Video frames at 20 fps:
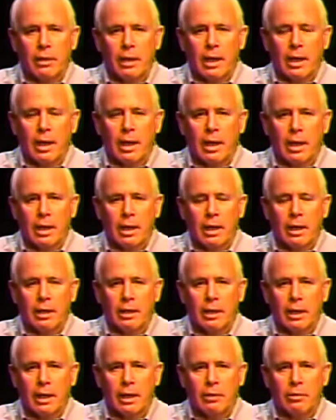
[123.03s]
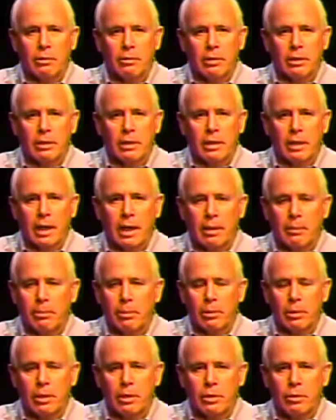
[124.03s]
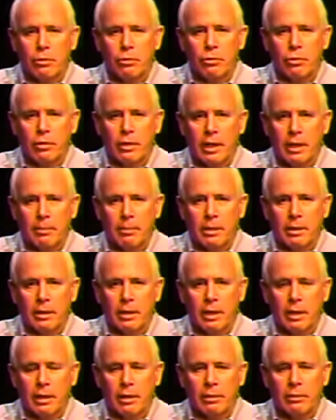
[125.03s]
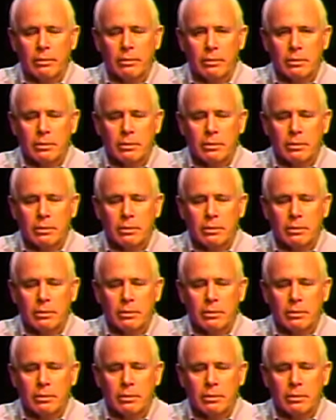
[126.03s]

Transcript: and enter into that and put a username in there.